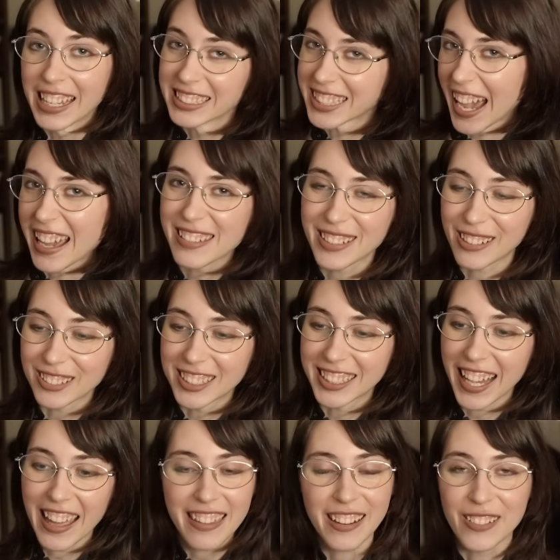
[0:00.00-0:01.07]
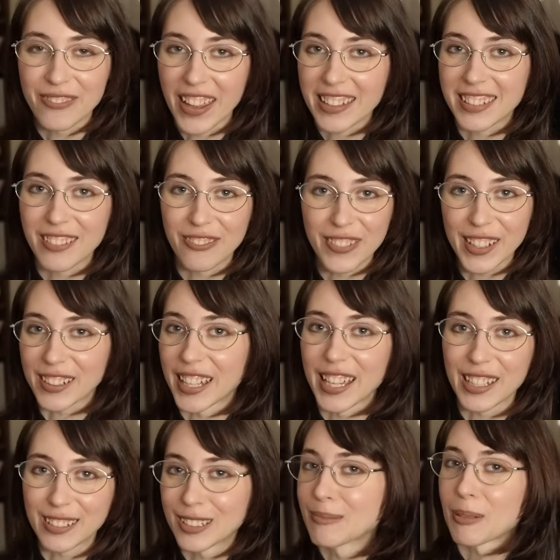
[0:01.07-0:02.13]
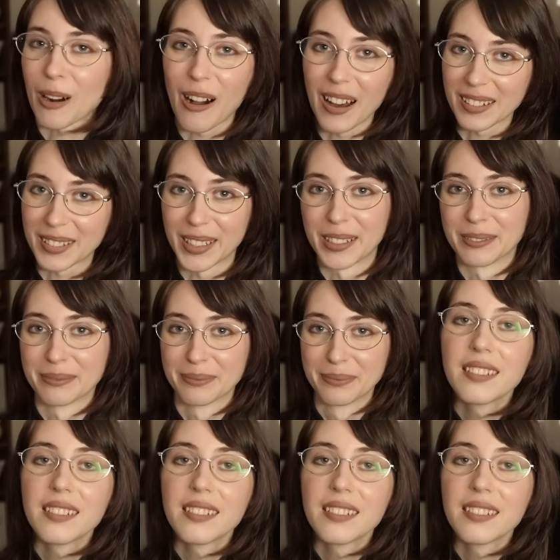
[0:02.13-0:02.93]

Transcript: ties it all together and makes it feel like super awesome.